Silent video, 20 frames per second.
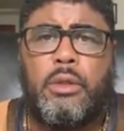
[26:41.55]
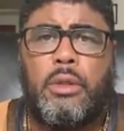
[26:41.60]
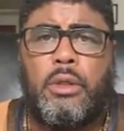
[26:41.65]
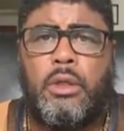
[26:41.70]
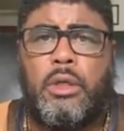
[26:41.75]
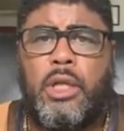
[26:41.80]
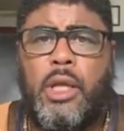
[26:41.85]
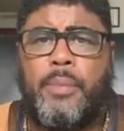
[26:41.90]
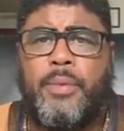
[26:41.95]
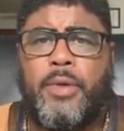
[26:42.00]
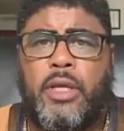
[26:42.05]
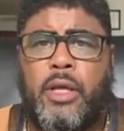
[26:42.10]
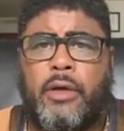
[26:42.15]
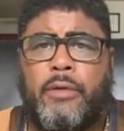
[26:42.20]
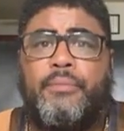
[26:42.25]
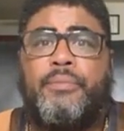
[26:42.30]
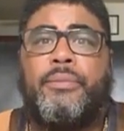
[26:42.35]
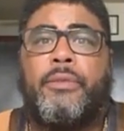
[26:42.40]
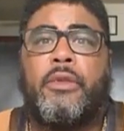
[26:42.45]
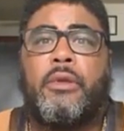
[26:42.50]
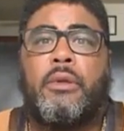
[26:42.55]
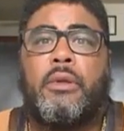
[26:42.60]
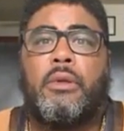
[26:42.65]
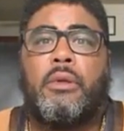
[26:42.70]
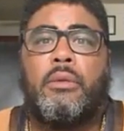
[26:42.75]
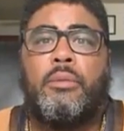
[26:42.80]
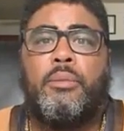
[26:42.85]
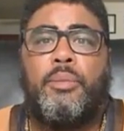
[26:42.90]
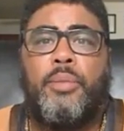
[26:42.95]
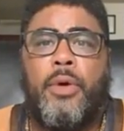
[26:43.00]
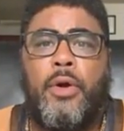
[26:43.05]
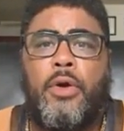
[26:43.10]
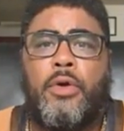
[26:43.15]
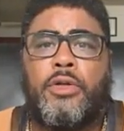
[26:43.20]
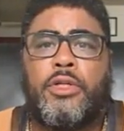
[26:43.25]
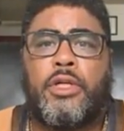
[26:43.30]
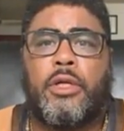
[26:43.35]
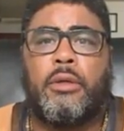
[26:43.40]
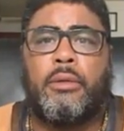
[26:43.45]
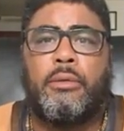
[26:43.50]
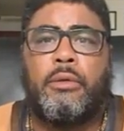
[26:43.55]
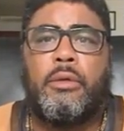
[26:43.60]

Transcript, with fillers: Libya, Persia,